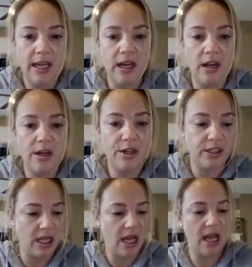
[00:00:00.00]
get on your
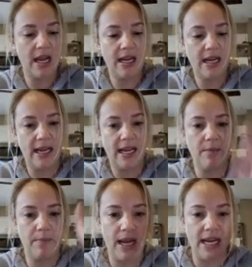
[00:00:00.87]
slide
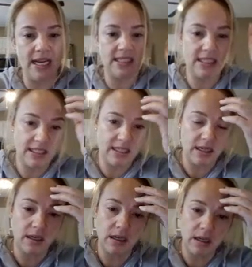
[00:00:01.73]
and
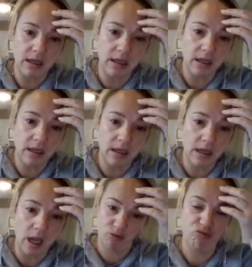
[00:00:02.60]
paste.
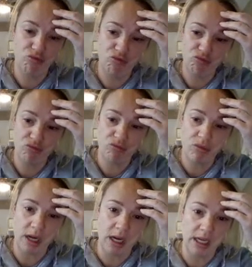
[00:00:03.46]
Oh,
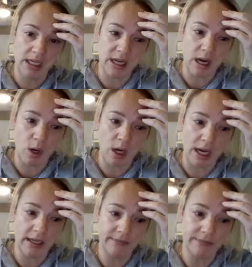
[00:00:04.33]
and it's not
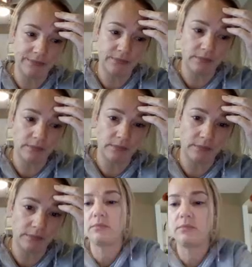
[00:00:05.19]
working.
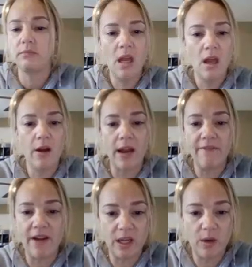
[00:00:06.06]
Okay,
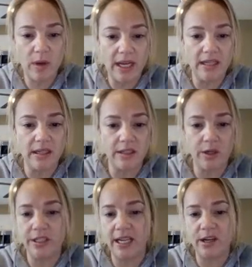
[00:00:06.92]
I finally went in,
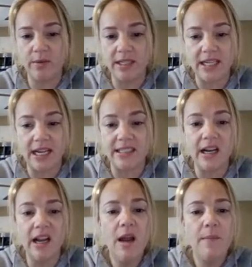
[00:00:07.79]
so I just had to resize
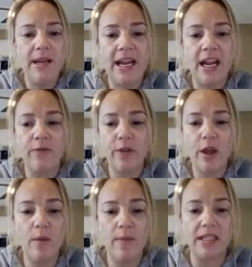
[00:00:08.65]
it. Be careful
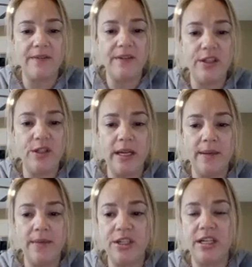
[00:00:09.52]
though, because if you do
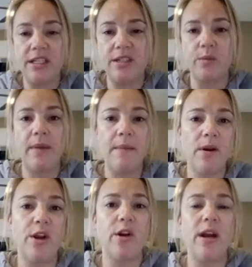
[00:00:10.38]
images,
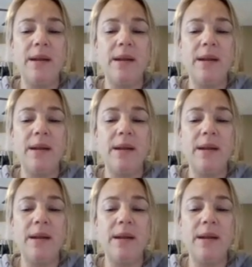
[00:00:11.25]
remember your